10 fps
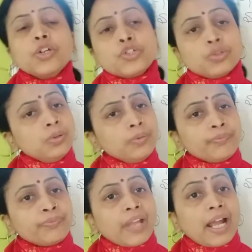
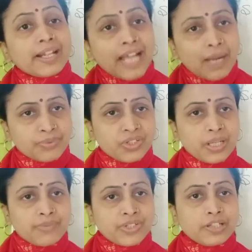to adapt
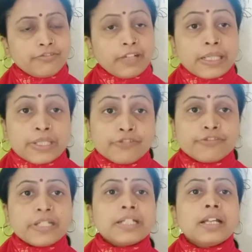themselves in
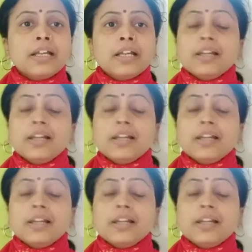different